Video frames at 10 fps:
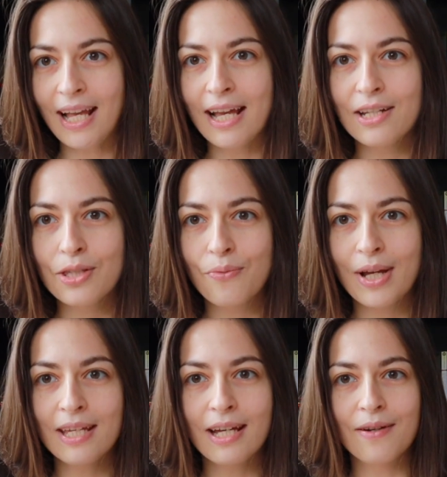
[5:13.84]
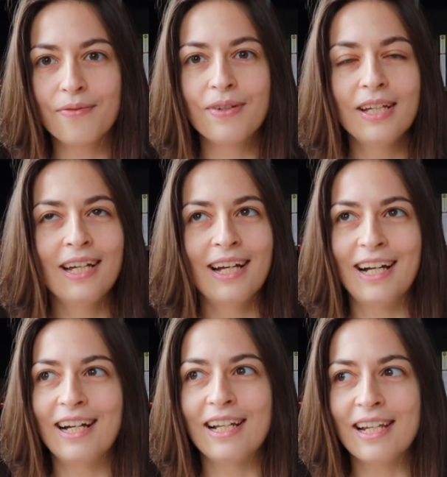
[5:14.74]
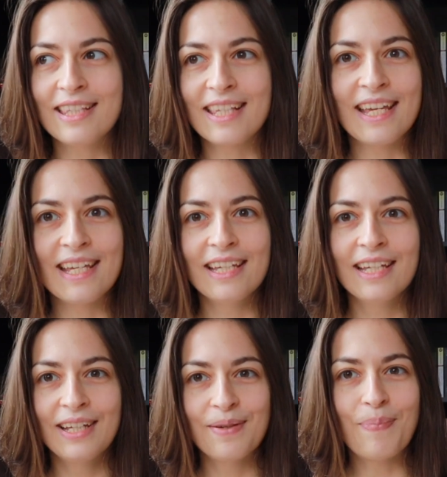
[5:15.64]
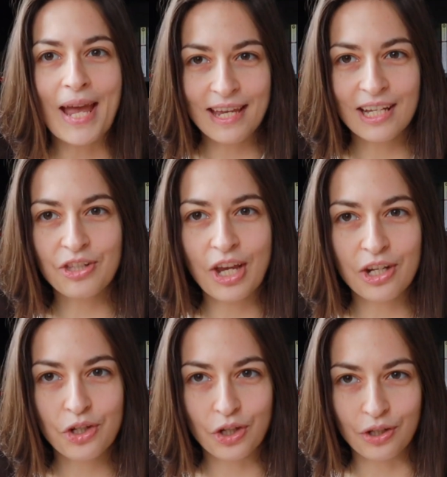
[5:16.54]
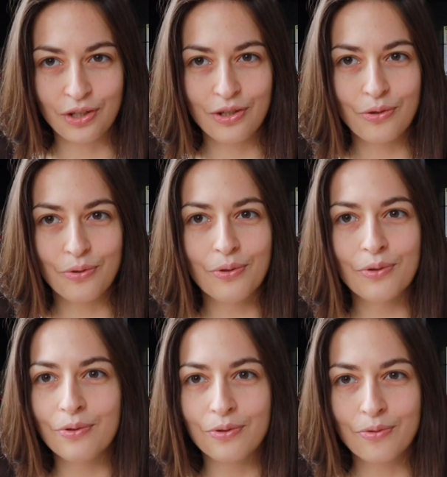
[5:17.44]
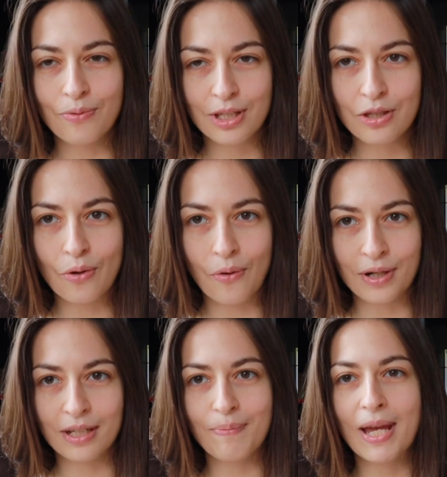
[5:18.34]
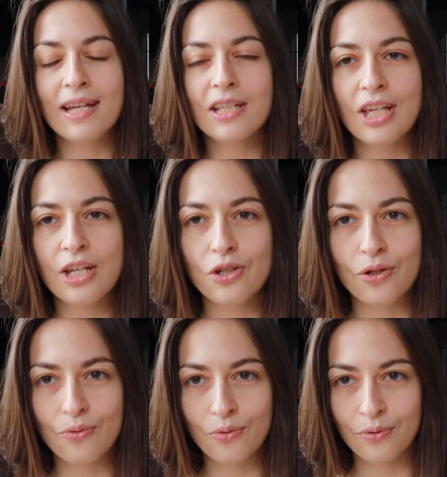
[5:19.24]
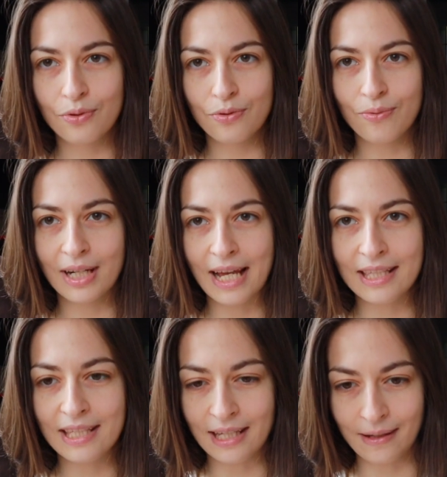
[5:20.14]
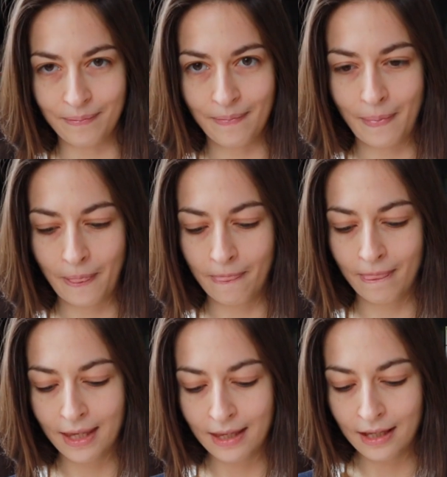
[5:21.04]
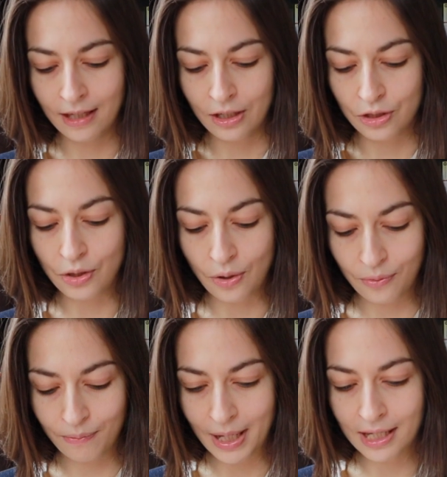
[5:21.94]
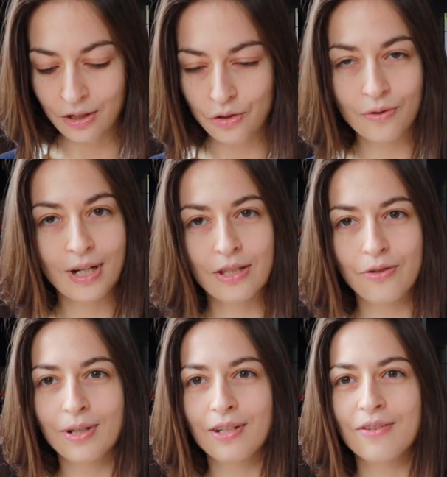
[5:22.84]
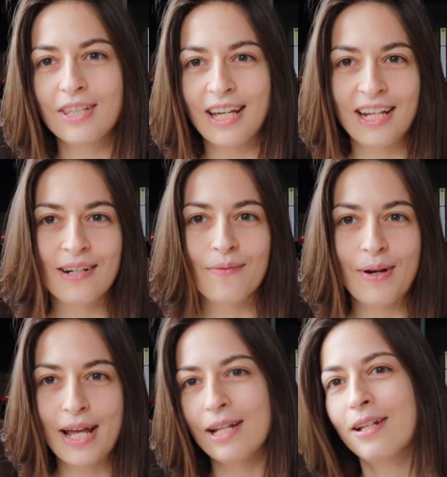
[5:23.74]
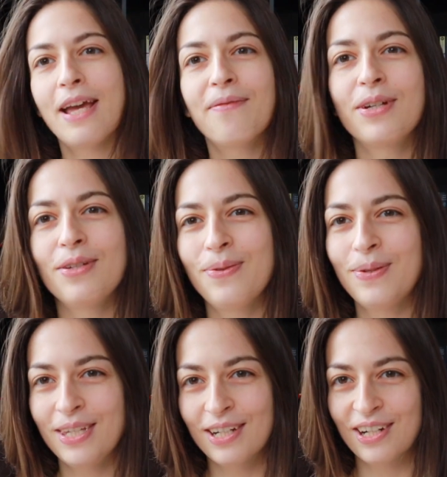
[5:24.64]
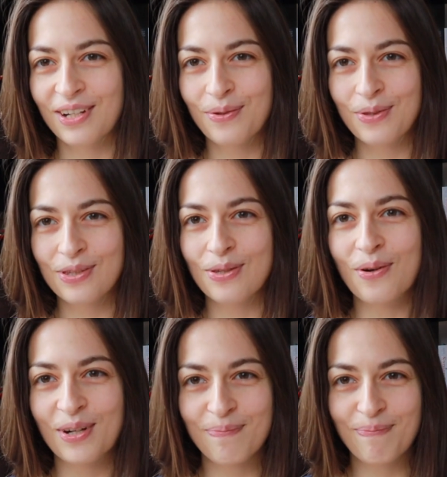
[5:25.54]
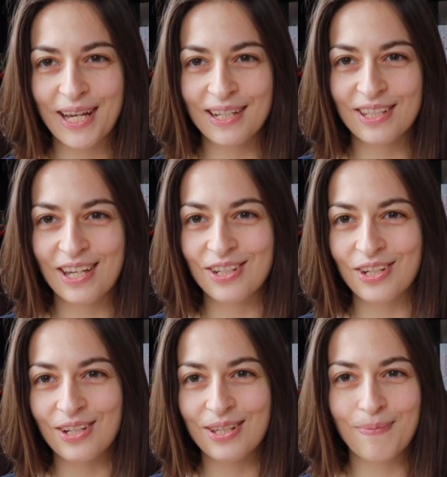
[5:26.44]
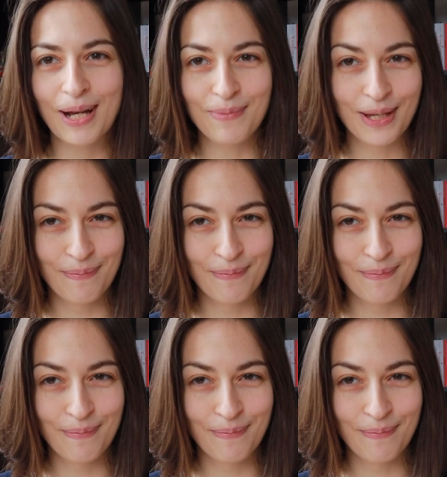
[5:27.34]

and as a way of, uh, let's say, paying attention to, to a story, paying attention to, to an idea. So making sure that you understand whenever you hear a good story, pay attention, this might be